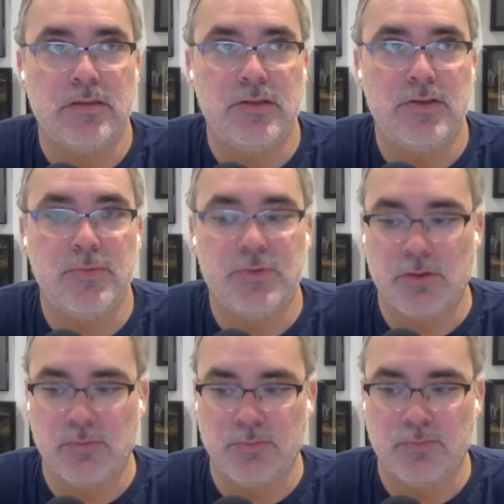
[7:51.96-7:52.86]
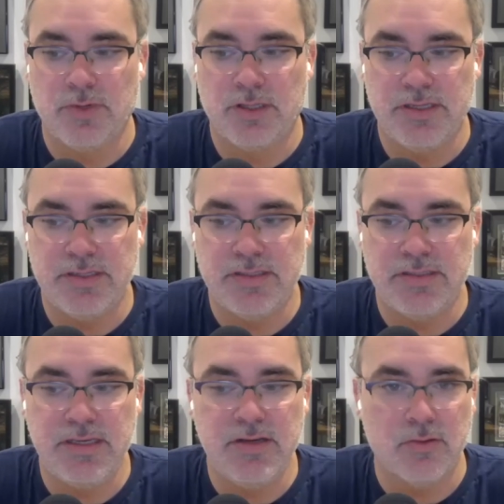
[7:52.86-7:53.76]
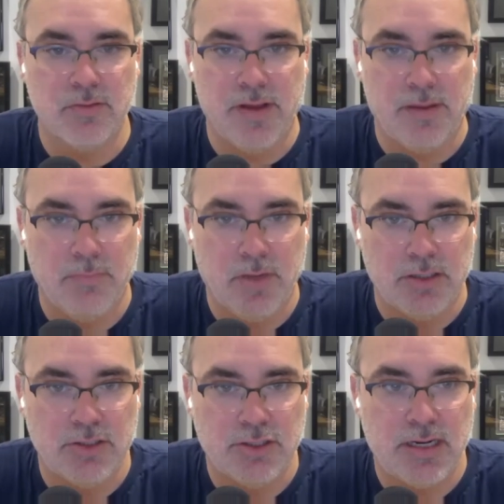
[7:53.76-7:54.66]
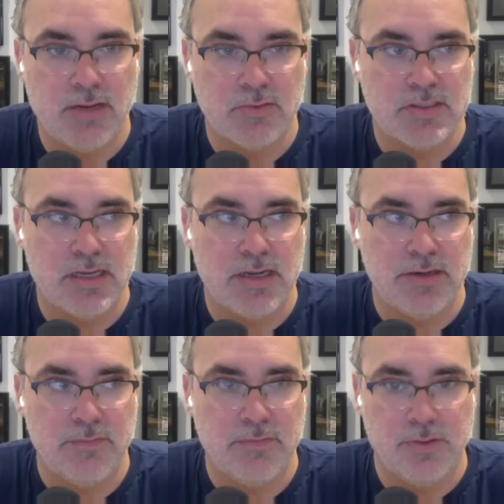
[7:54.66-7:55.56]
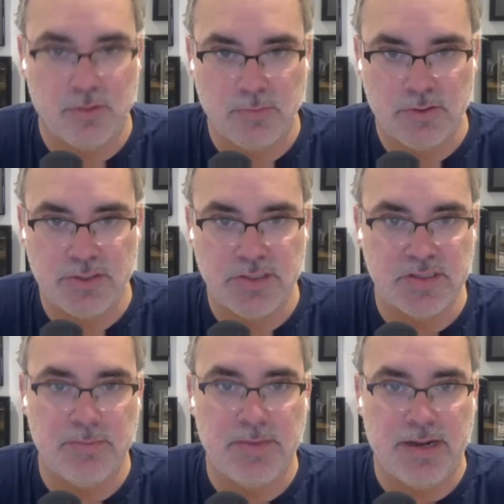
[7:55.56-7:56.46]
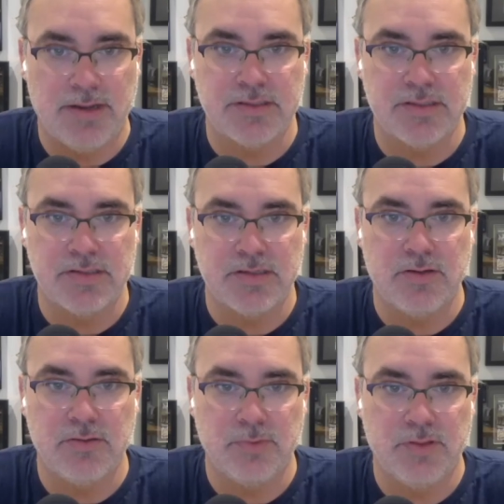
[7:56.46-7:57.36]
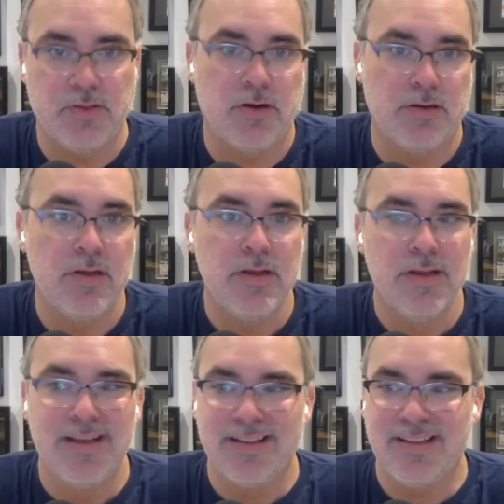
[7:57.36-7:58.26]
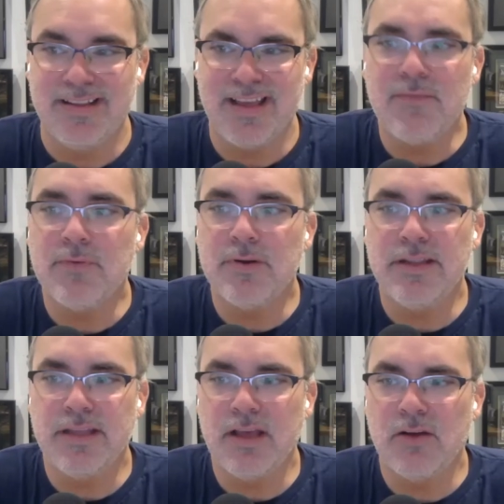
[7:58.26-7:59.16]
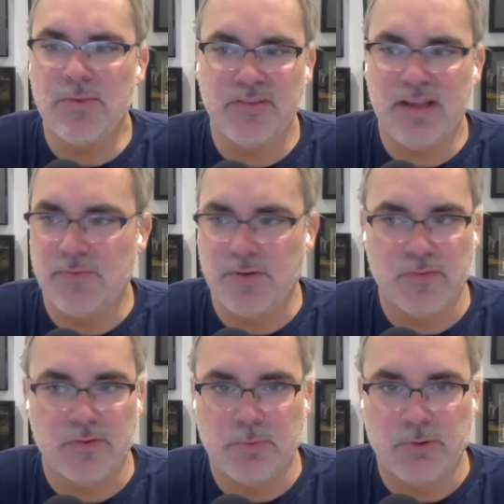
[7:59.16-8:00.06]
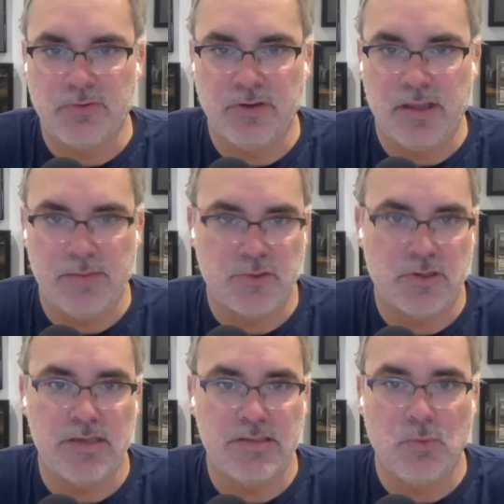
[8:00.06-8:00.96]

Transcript: you don't really see her that much outside of third person cinematics. And so we thought it like every almost every first person game tries